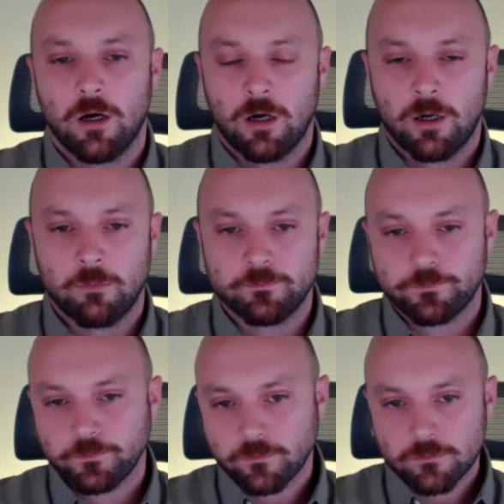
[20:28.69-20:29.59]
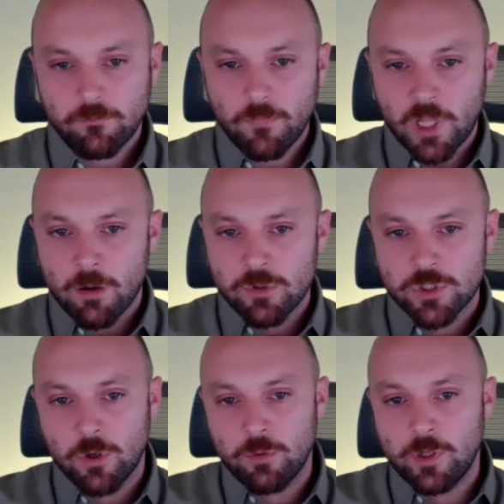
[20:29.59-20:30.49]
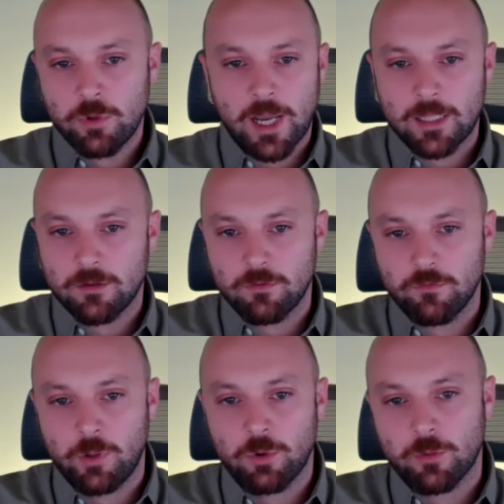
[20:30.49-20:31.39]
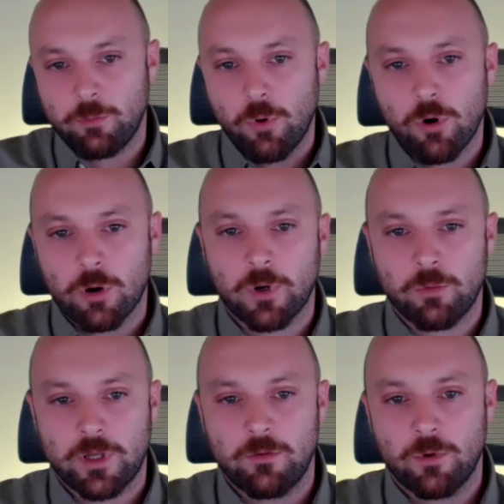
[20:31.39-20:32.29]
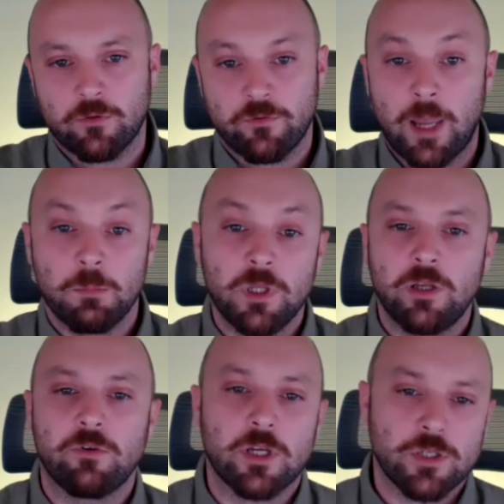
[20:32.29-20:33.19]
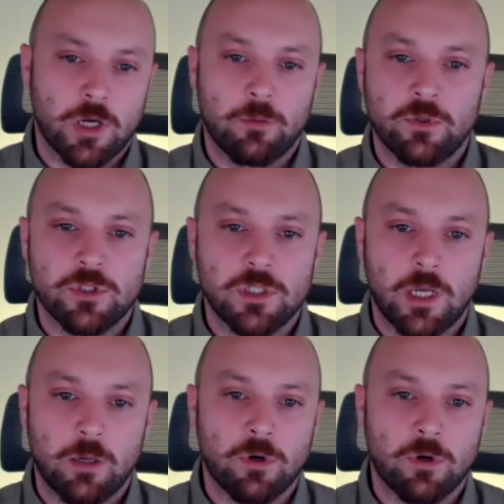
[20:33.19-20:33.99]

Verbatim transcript: Um, so we had, we were poor, but we were family rich, I would say.